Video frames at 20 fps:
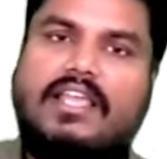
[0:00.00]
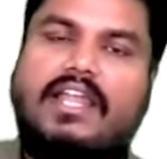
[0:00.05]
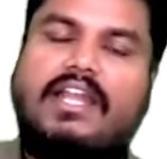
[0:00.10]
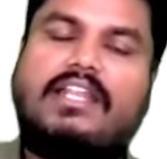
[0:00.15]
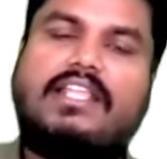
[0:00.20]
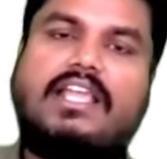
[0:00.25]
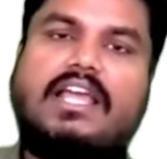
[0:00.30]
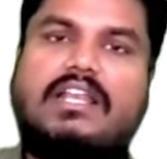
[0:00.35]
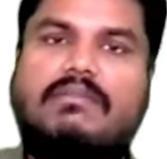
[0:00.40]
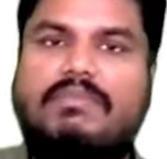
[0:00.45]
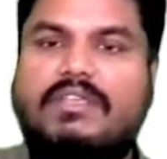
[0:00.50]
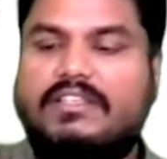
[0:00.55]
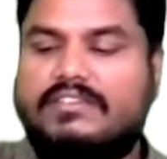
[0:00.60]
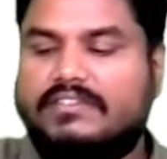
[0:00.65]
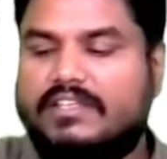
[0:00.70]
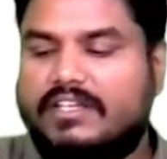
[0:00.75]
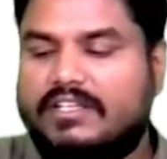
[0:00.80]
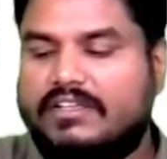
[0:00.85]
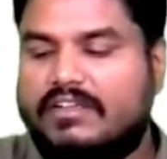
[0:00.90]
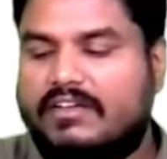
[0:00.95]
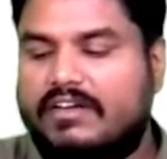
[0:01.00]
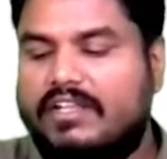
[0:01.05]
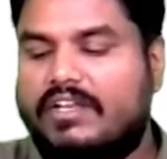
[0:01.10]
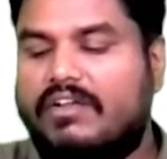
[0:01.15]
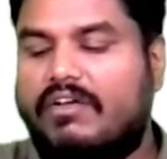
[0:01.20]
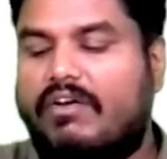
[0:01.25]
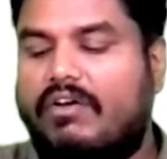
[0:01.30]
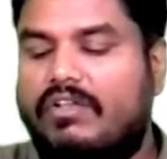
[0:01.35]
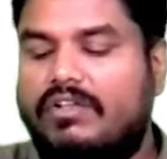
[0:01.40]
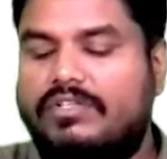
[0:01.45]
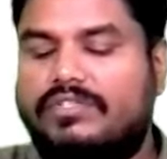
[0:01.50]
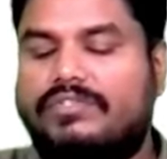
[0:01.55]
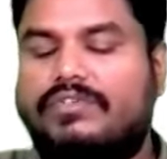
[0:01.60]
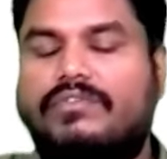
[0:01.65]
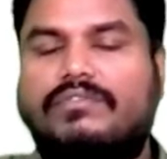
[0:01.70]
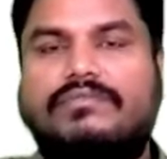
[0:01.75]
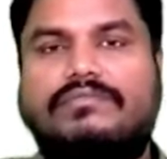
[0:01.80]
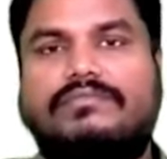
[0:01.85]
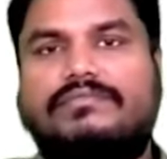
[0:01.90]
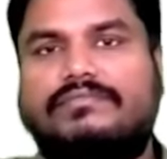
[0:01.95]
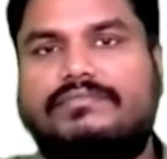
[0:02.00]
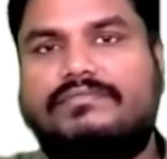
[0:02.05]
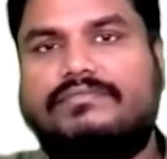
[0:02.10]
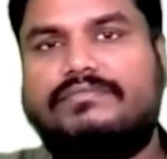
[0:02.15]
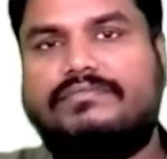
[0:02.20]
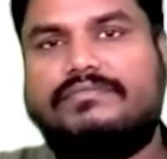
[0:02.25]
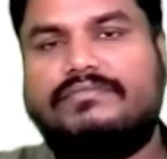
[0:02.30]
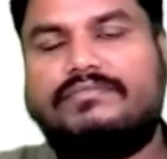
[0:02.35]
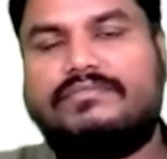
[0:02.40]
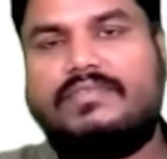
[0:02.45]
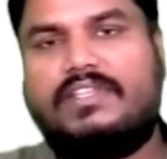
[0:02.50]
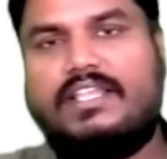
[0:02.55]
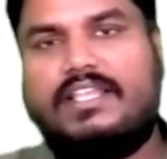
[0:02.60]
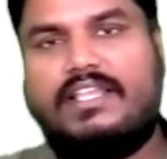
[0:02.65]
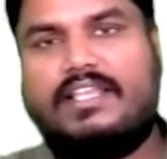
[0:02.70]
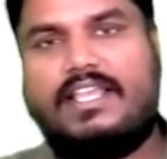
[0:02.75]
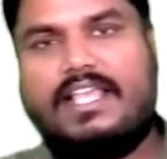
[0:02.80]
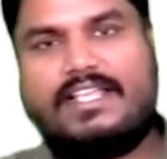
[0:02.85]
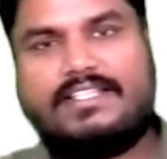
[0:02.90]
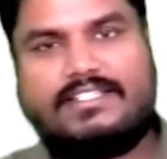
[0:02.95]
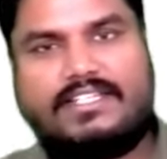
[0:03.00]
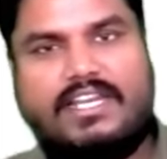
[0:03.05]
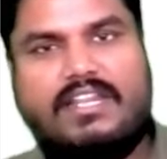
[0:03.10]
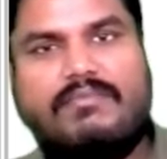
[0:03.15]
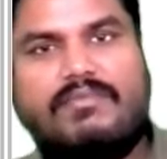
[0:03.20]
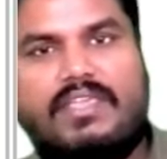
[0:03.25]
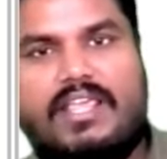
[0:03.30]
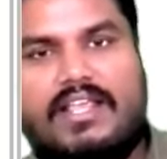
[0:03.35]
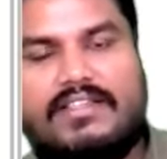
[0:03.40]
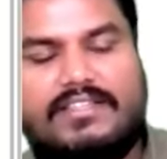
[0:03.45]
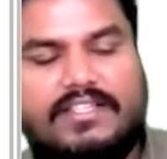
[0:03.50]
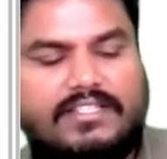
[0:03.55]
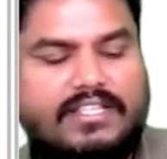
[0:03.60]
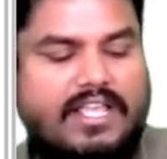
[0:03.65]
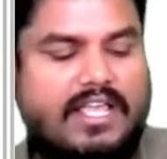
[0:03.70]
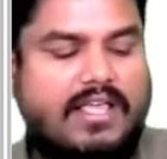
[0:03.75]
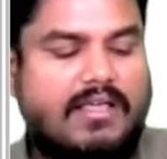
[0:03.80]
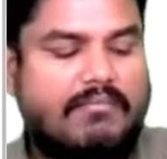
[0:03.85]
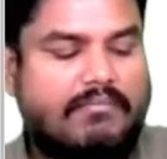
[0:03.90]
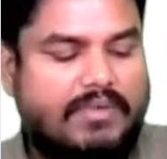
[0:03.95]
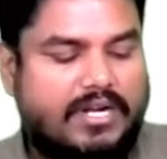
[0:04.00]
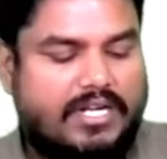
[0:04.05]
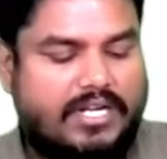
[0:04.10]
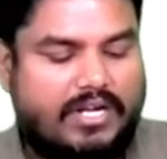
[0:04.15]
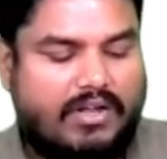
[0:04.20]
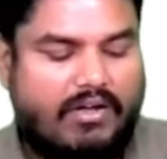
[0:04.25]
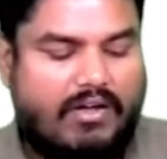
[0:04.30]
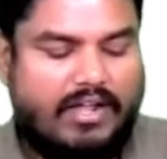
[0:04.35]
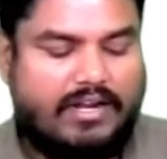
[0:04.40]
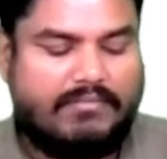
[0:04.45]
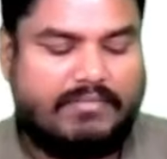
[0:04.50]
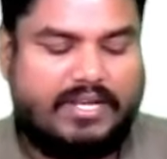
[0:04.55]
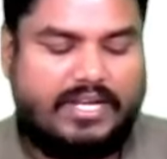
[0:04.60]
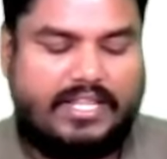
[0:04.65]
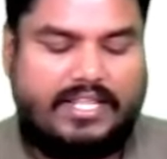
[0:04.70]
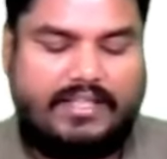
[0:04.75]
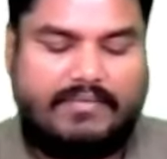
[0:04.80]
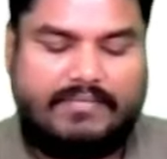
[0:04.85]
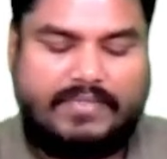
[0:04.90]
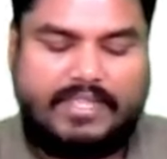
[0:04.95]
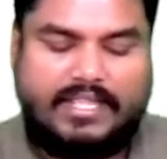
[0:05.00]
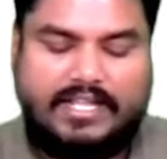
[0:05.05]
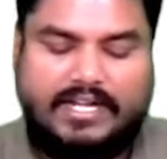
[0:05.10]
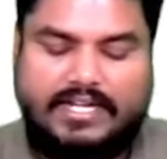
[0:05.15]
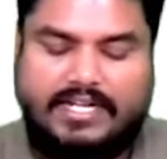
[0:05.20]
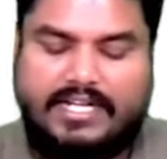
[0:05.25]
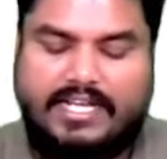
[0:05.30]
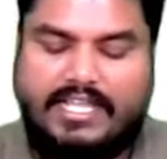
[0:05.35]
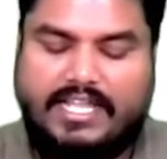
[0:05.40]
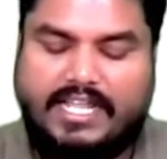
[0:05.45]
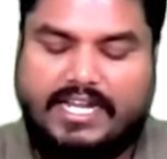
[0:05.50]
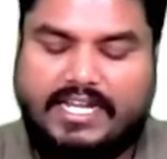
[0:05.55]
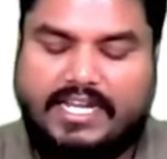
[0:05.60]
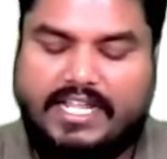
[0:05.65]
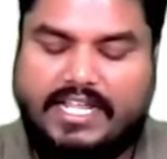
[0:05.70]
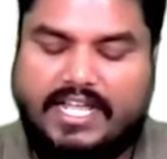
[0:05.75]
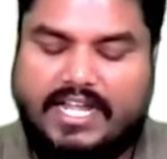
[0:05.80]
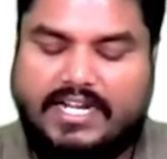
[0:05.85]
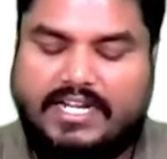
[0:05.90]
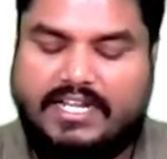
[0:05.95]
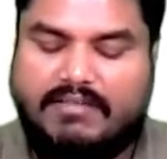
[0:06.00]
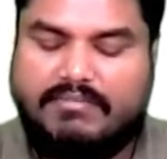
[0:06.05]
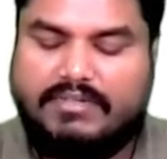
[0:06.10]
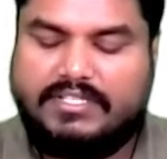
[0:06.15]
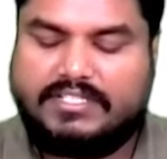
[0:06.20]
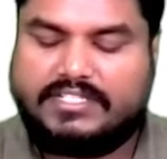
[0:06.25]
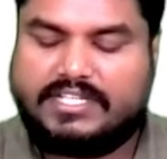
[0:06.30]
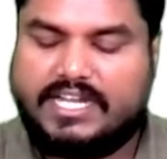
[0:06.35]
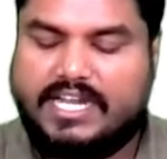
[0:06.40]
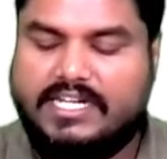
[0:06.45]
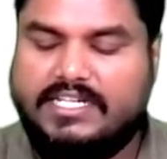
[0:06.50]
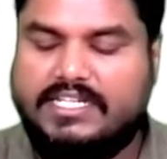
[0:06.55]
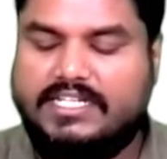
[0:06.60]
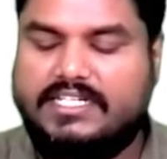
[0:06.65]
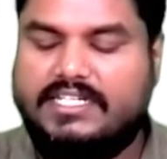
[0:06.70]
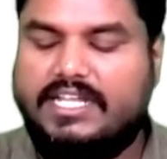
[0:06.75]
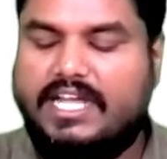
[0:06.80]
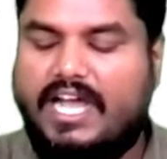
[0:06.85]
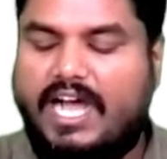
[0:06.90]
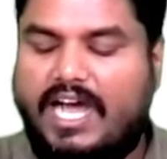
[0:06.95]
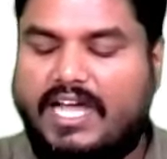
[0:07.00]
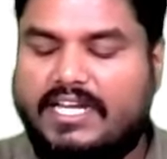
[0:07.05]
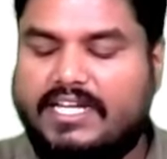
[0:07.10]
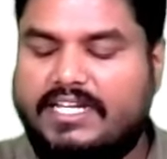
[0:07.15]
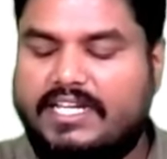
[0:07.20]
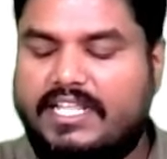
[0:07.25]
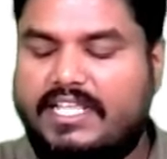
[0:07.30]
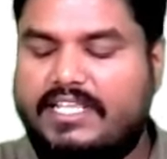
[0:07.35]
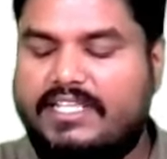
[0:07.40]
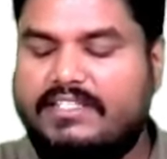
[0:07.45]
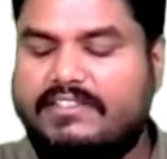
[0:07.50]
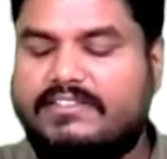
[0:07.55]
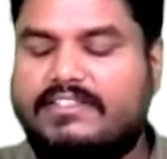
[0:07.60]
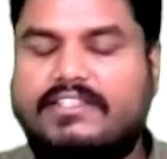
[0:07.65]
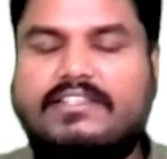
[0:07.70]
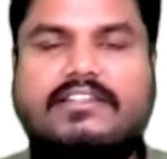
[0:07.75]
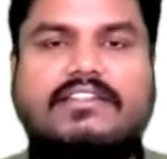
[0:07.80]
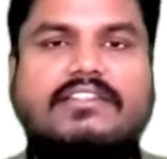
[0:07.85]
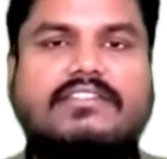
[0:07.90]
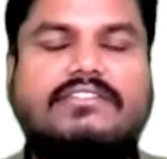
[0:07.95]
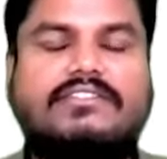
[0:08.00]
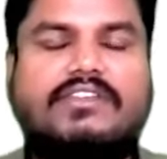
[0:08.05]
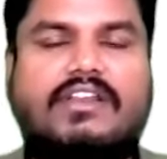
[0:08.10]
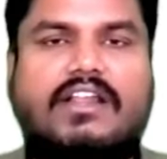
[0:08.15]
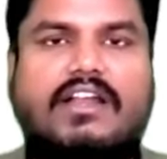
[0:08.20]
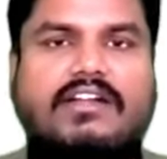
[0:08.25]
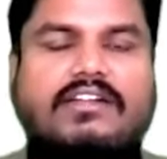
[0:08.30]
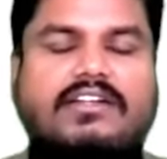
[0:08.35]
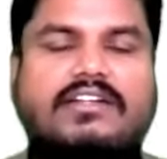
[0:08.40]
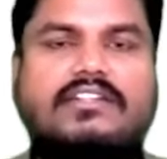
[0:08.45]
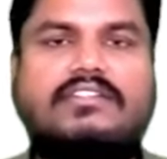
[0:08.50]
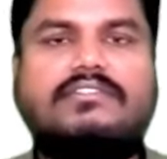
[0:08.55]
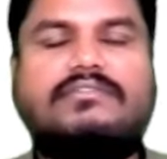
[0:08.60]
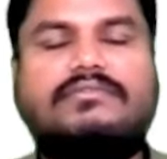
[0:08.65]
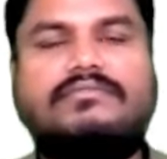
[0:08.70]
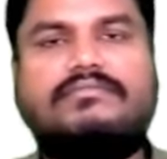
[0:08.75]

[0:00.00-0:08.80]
it can be circular also extreme cases but normally DNA are double stranded, RNA is single stranded.